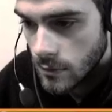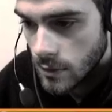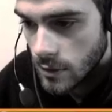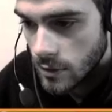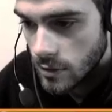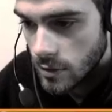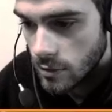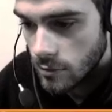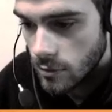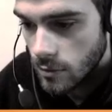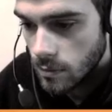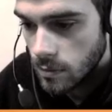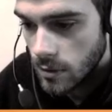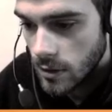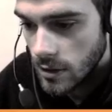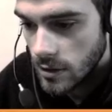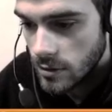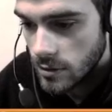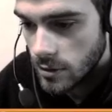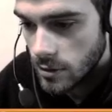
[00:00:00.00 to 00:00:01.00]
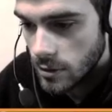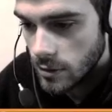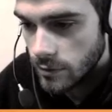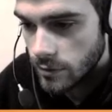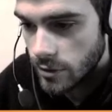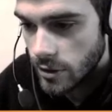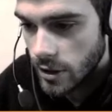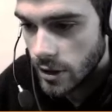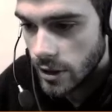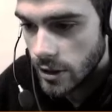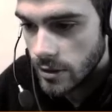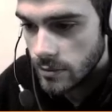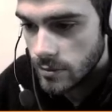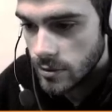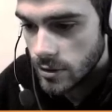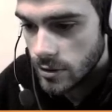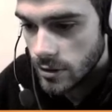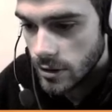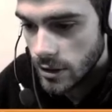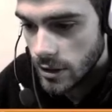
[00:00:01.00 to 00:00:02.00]
So we'll place all of our items
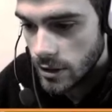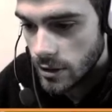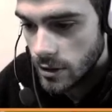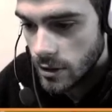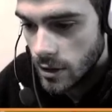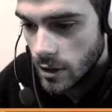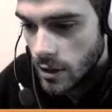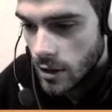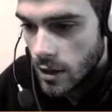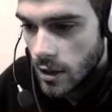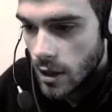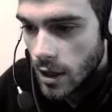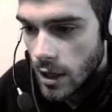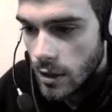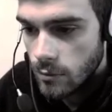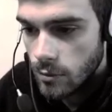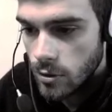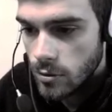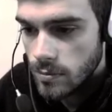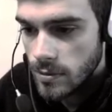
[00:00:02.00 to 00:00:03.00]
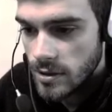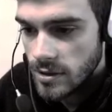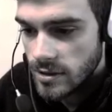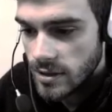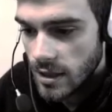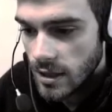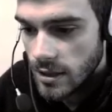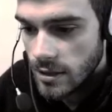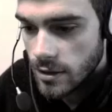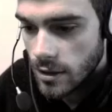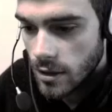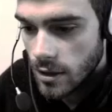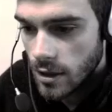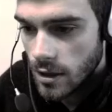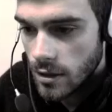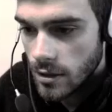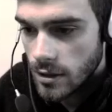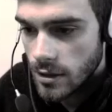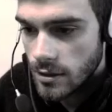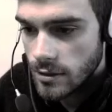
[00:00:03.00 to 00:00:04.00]
on here. I won't be selling the
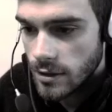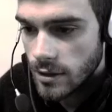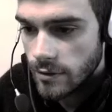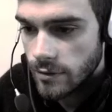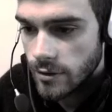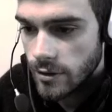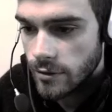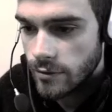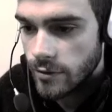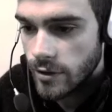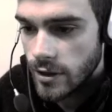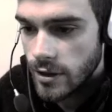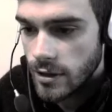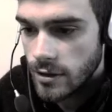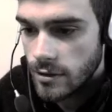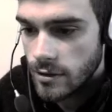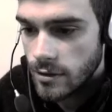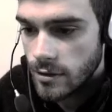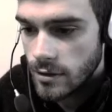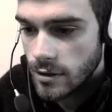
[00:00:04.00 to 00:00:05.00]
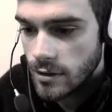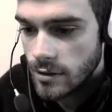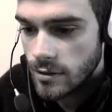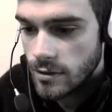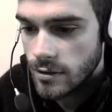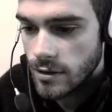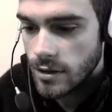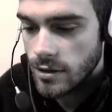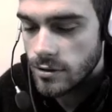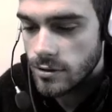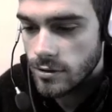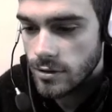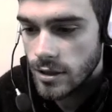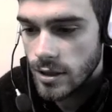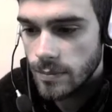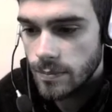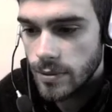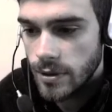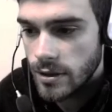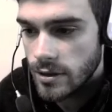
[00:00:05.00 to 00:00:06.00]
locket if I think it's nice to
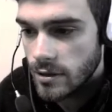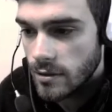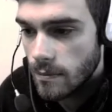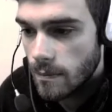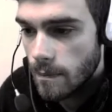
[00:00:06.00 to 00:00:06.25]
keep it.